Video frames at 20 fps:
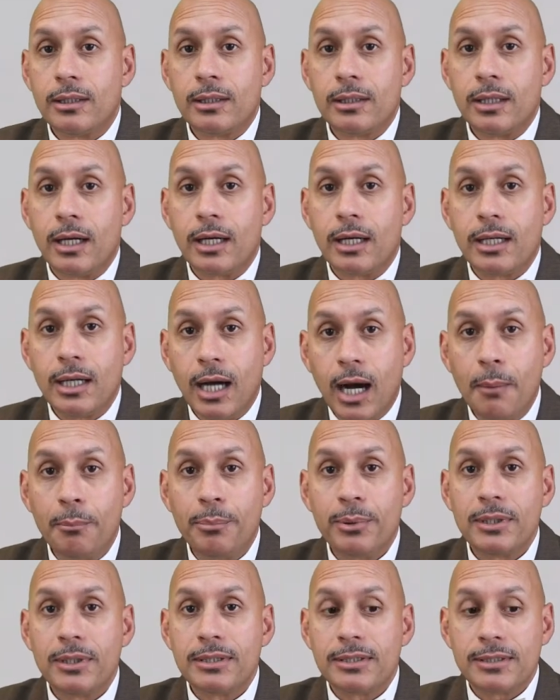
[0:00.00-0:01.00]
A
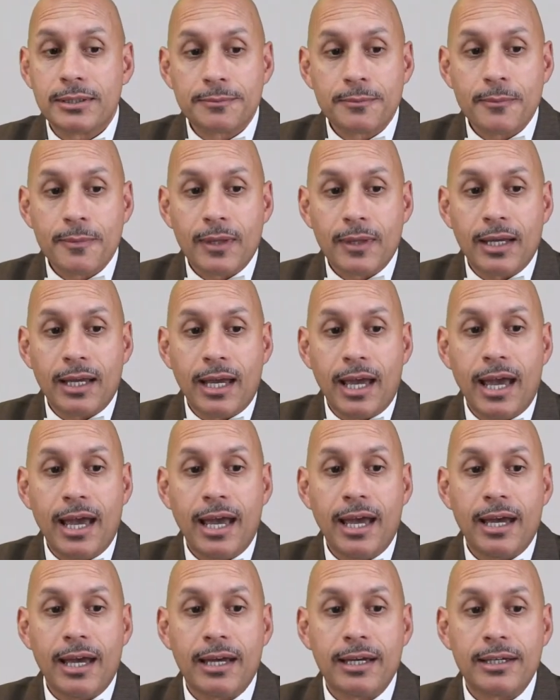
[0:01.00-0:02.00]
compass
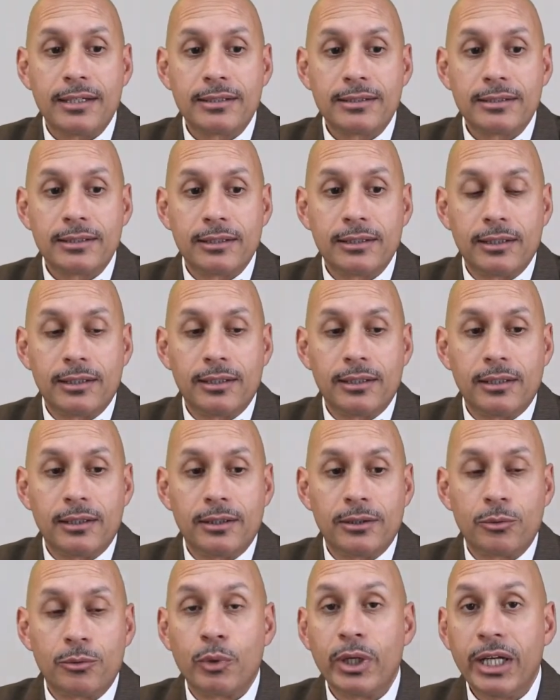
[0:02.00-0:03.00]
has
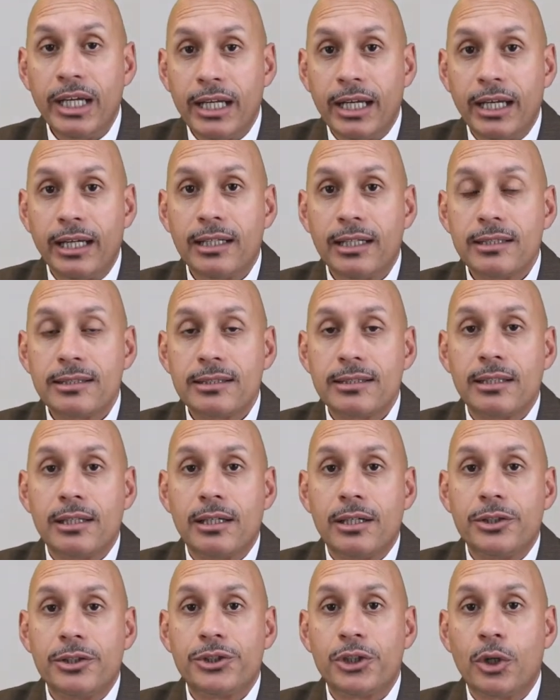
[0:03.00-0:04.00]
readings
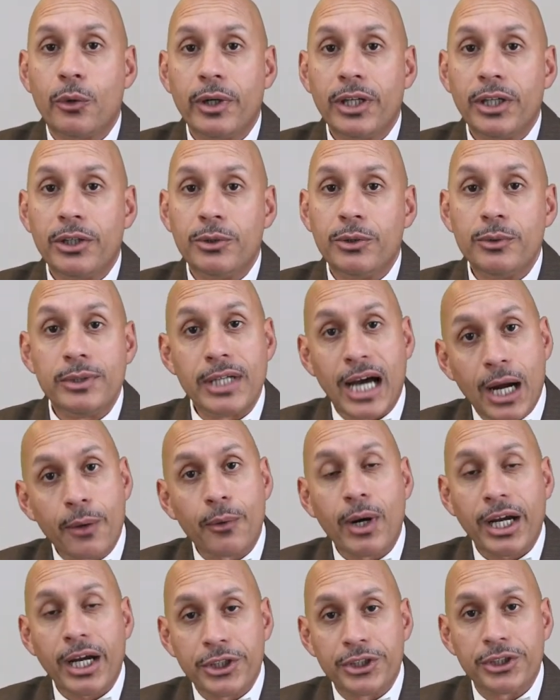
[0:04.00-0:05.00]
showing you
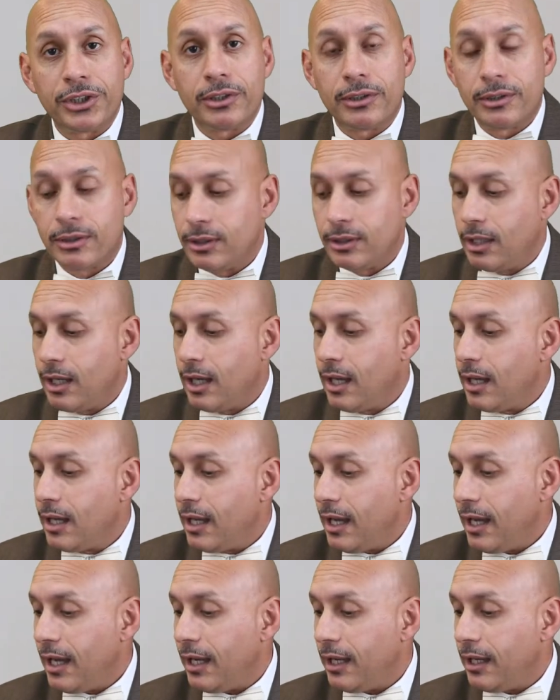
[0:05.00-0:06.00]
direction.
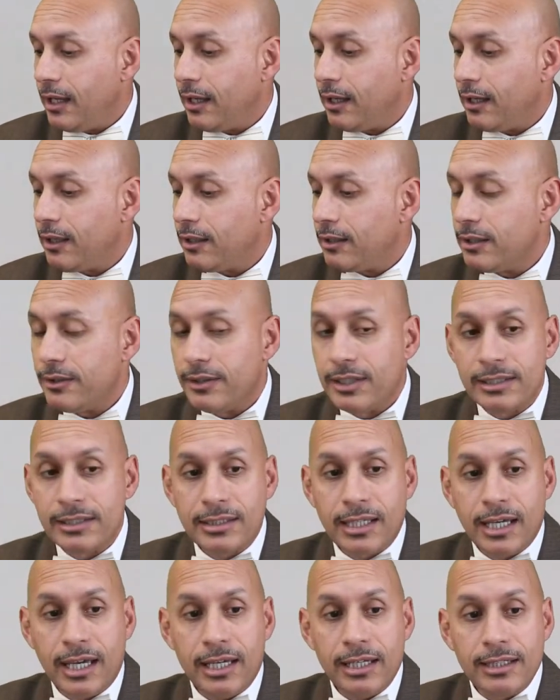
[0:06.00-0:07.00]
And in this
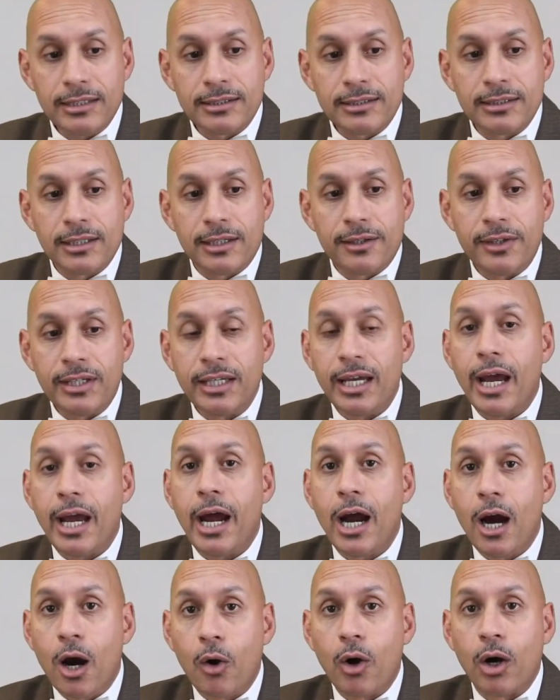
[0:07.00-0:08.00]
case, the
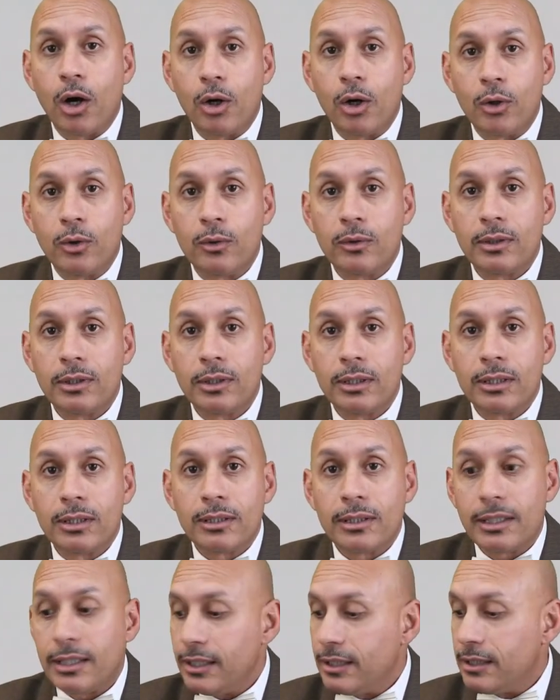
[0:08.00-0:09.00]
arrow
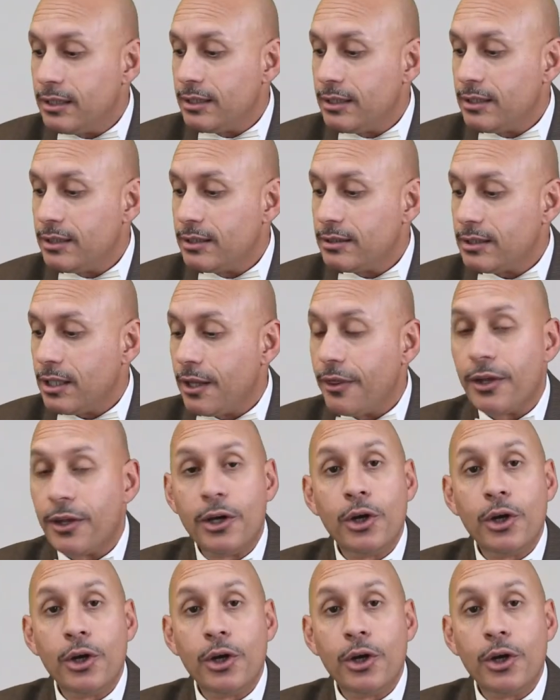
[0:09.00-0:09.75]
is the